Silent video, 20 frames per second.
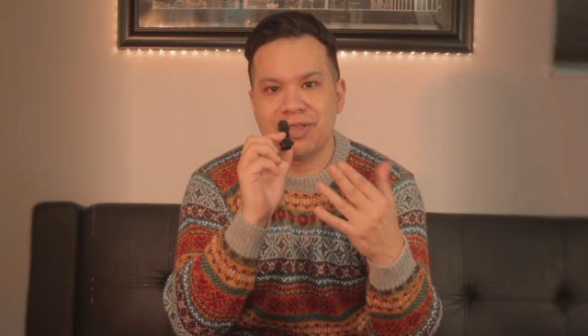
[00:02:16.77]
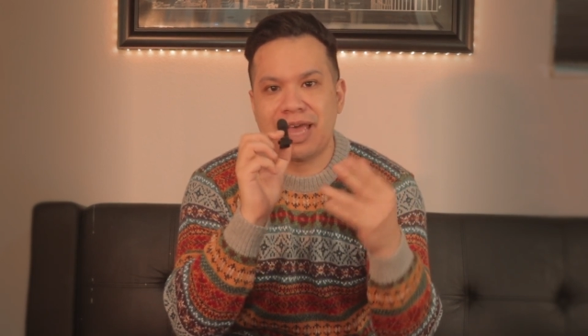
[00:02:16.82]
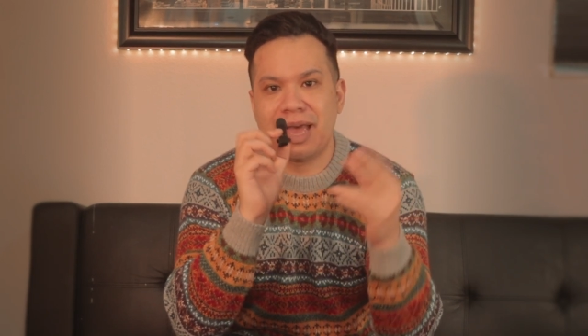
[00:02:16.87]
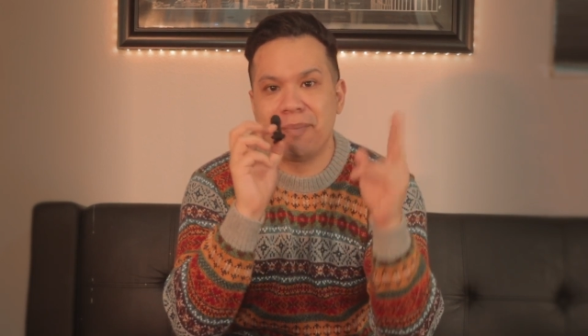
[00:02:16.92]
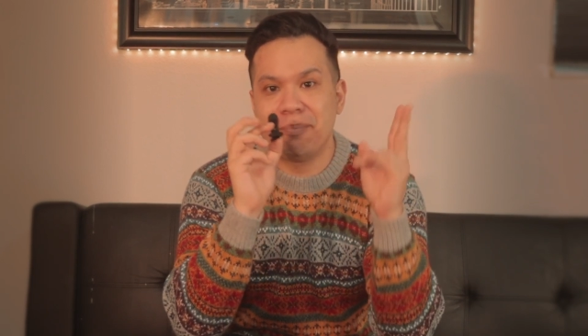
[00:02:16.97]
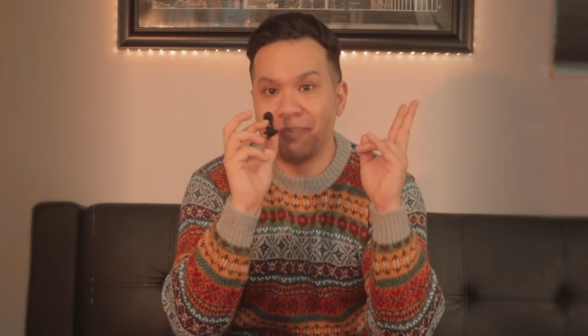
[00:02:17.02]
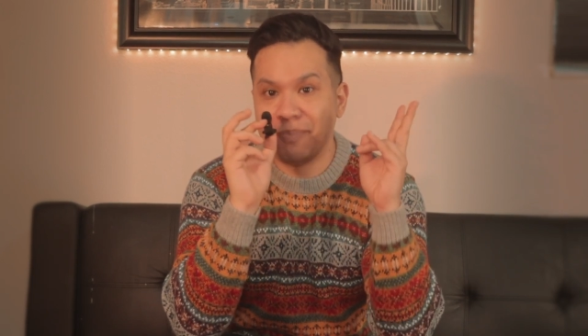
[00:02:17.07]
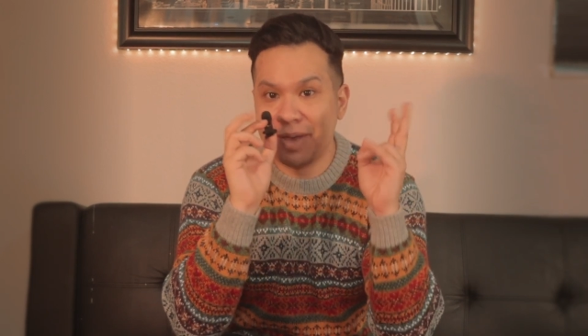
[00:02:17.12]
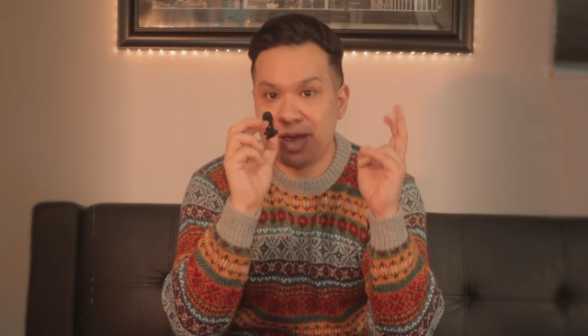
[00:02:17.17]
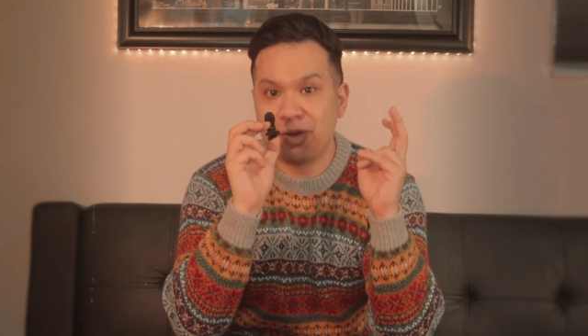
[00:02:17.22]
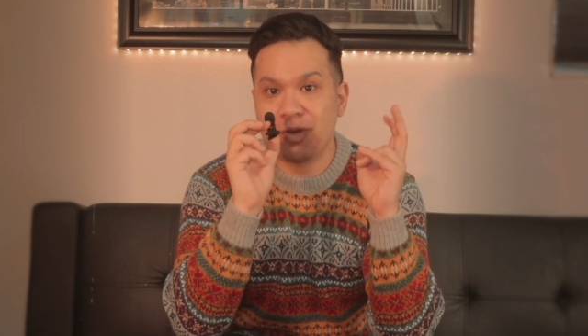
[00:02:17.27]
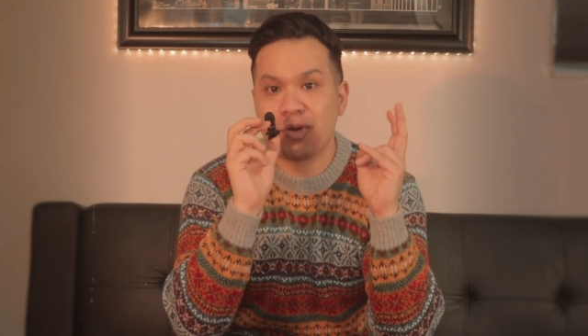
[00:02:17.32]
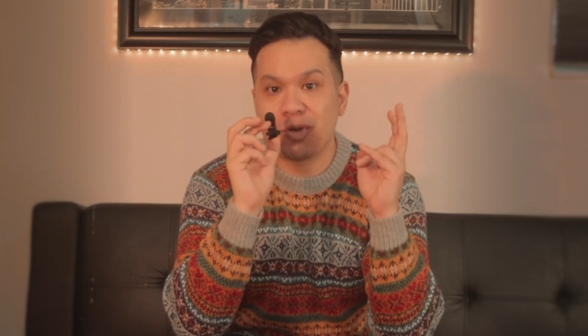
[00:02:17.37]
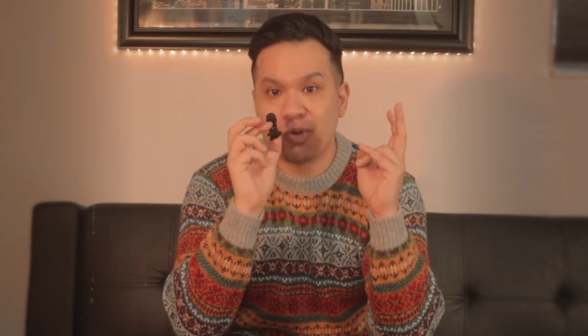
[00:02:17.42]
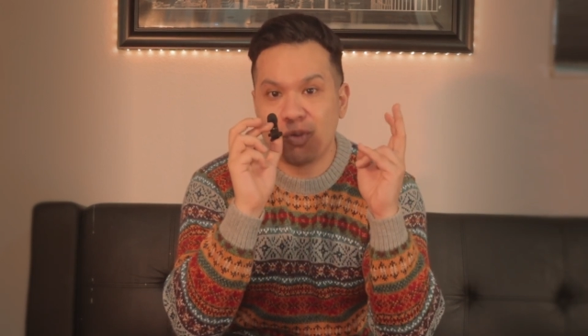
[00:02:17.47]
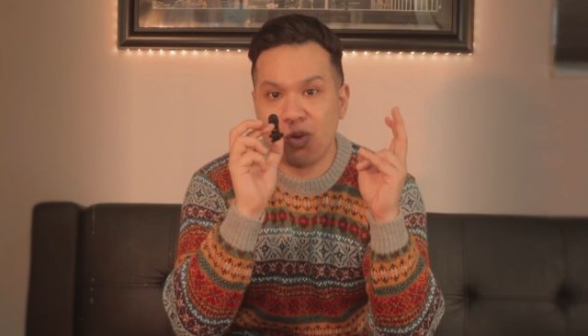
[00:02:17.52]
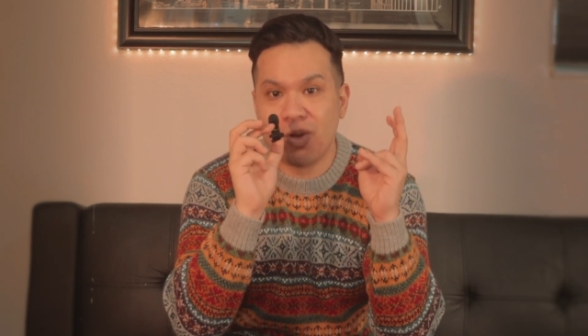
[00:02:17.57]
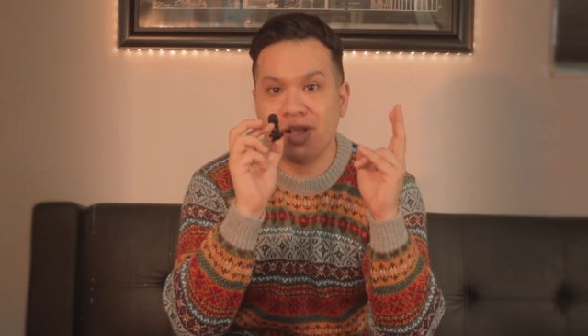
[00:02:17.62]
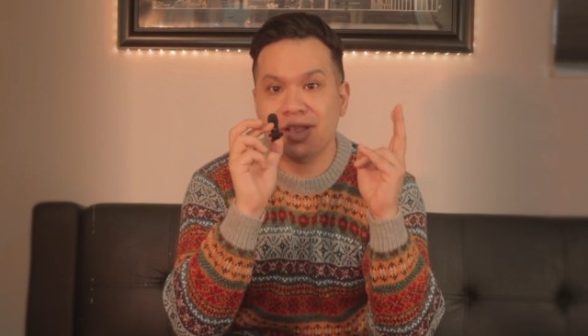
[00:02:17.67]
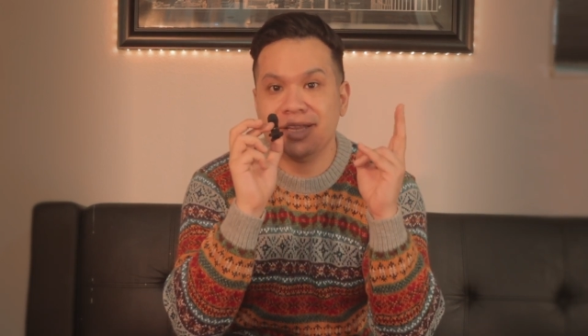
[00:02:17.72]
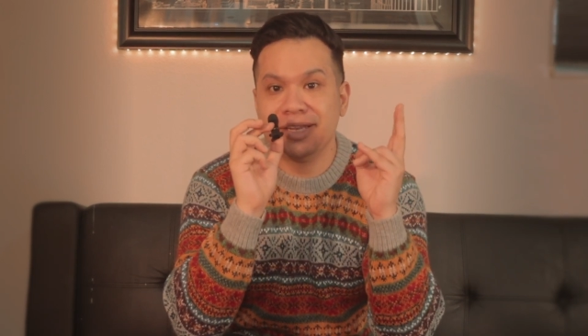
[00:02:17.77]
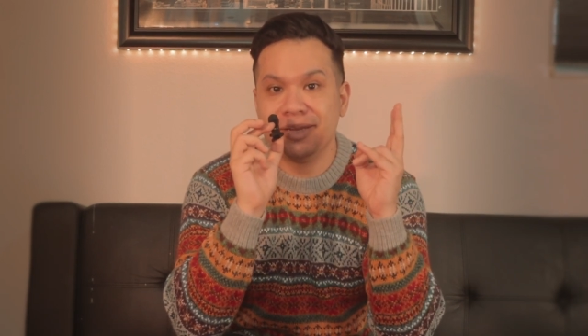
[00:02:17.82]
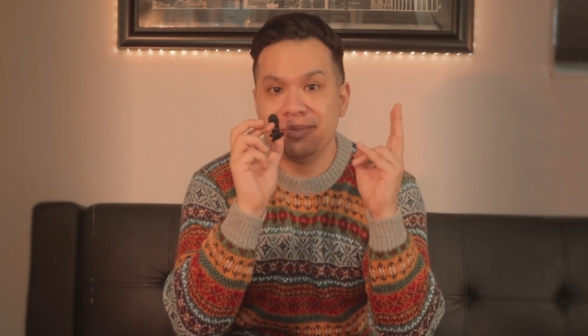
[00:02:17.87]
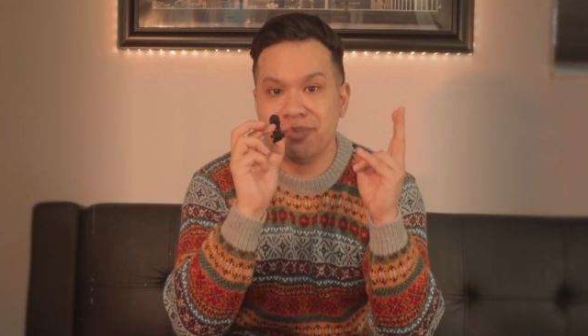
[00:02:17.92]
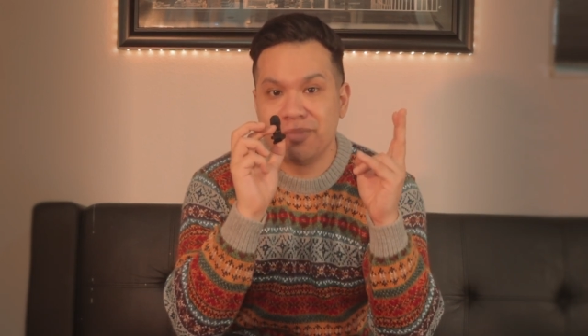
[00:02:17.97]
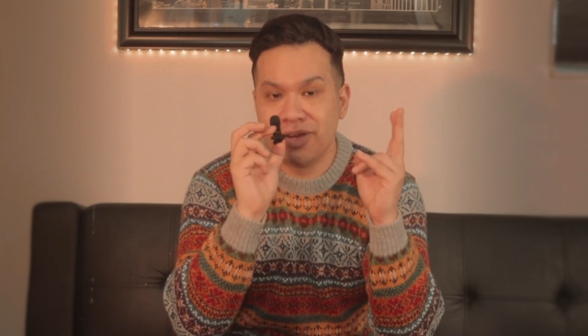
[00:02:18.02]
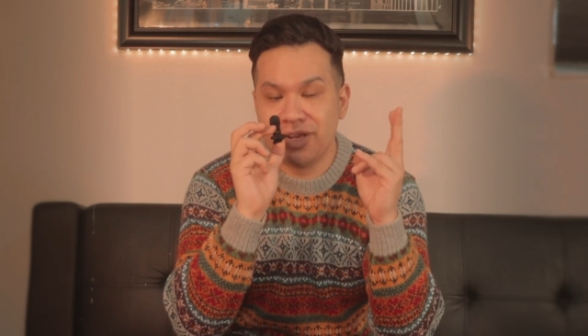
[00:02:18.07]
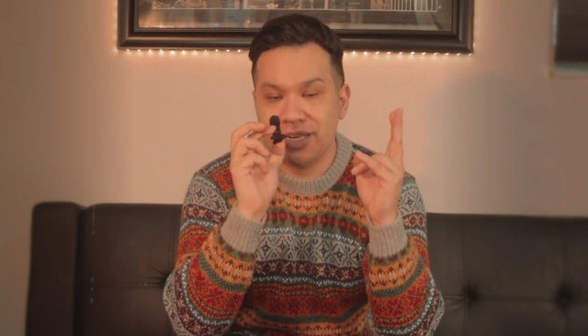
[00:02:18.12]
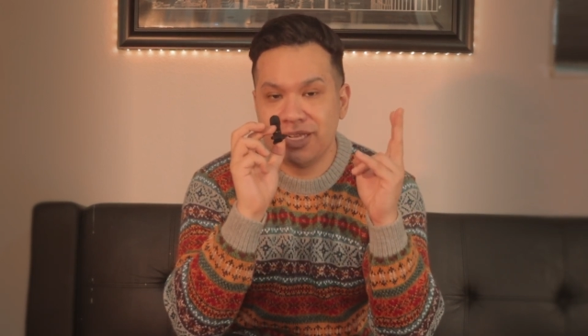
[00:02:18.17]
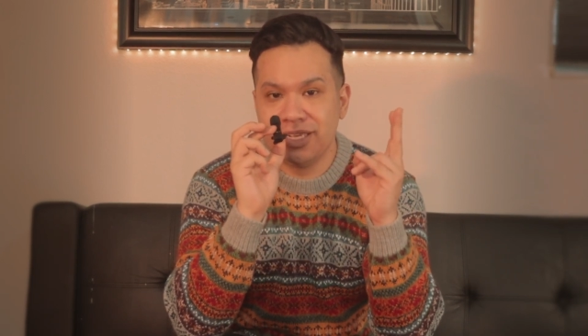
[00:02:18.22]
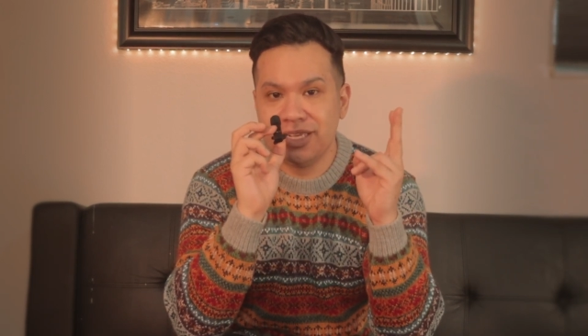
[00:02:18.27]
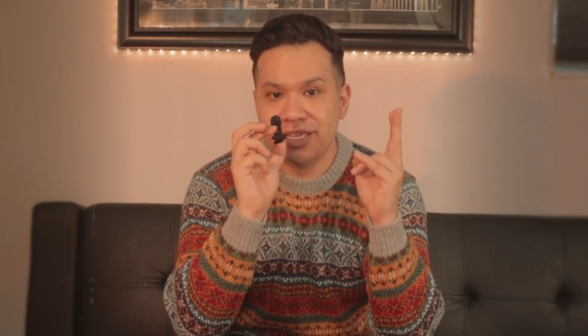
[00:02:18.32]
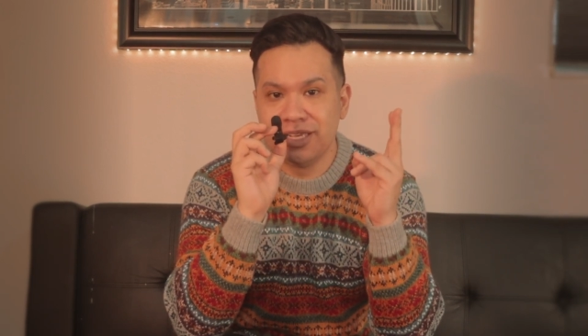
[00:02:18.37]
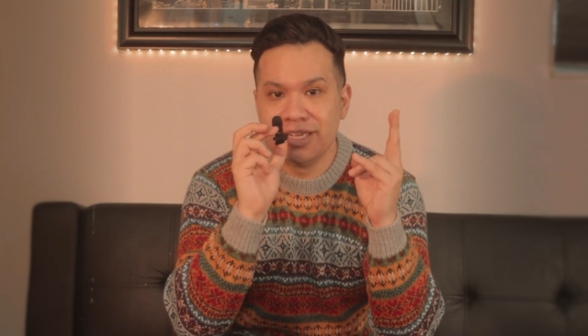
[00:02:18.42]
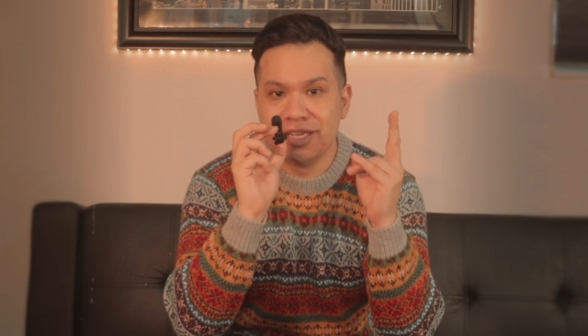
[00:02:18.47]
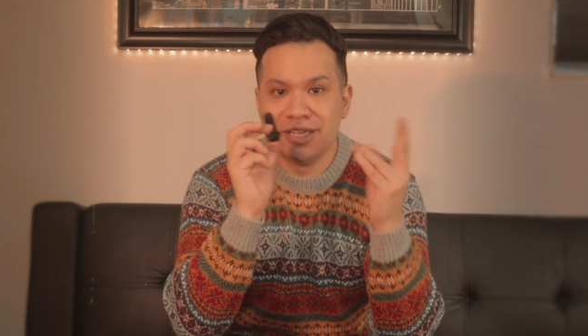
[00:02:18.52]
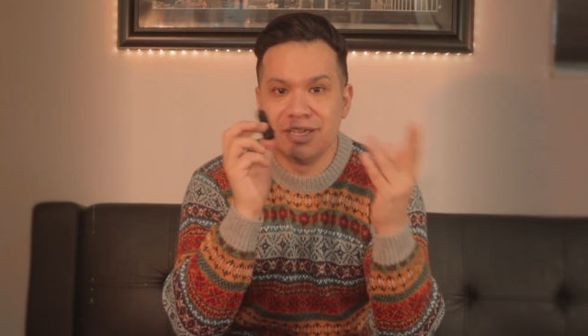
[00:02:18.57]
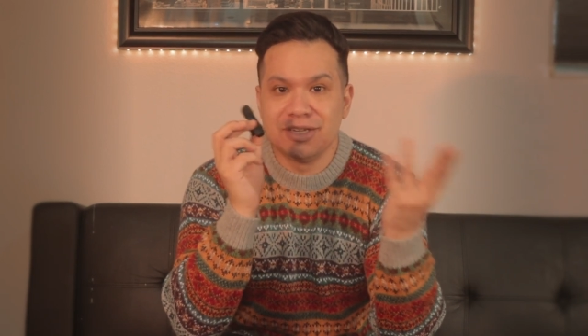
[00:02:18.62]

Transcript: that better quality money,